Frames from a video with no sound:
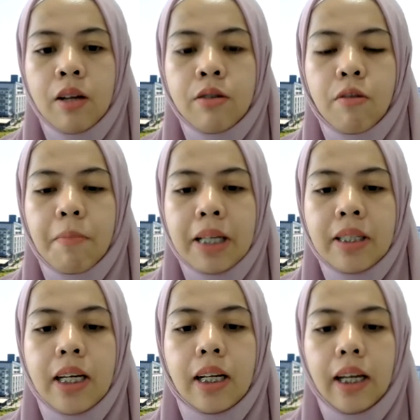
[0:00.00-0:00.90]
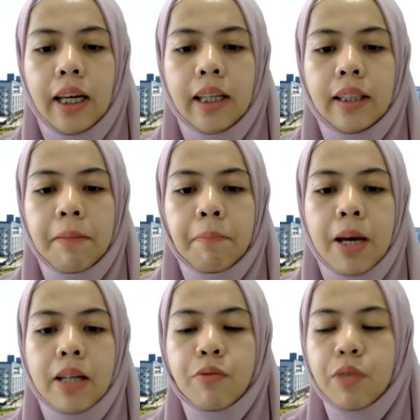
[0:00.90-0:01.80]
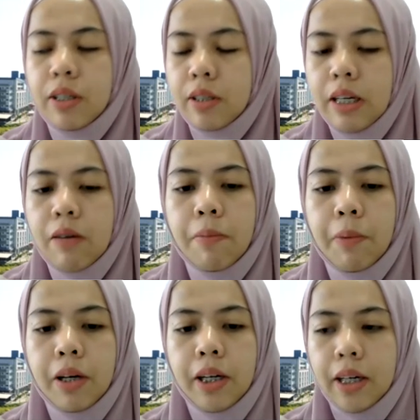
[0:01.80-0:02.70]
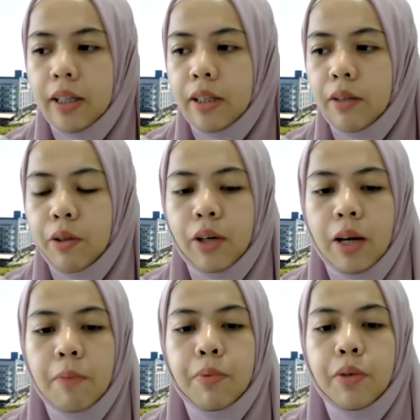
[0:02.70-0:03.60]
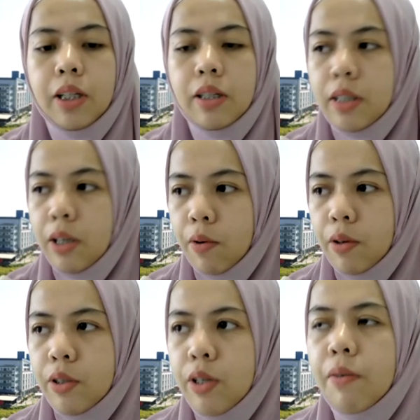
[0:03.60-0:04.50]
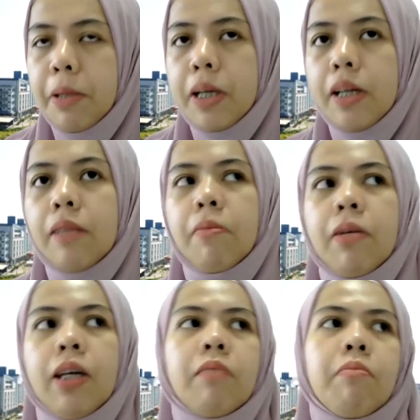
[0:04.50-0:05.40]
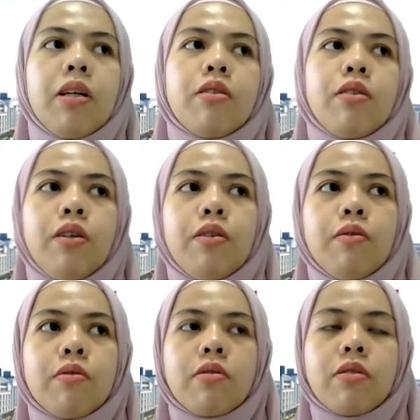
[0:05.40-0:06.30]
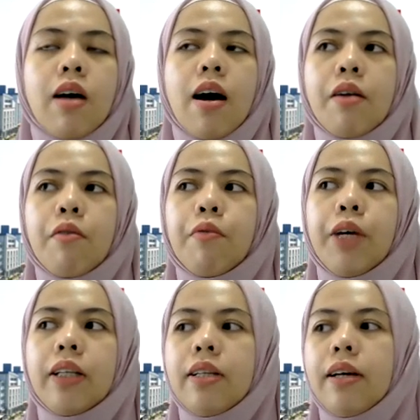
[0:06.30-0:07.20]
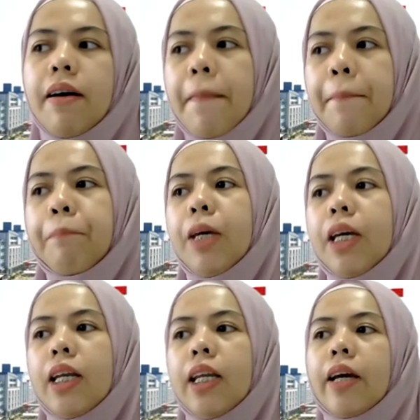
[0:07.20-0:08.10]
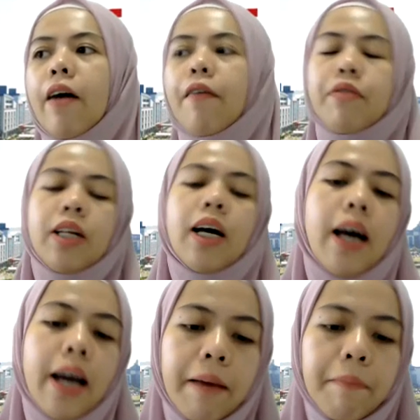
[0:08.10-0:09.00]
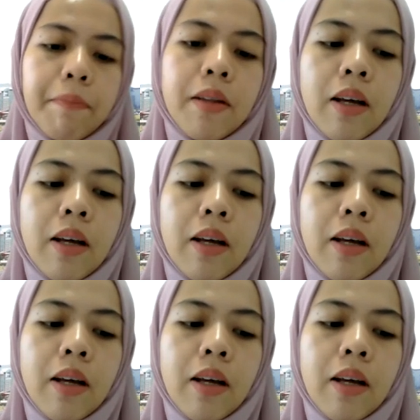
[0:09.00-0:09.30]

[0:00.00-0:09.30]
So basically it depends with the zero period. You can put it zero. Zero period, it means you start with the beginning of time.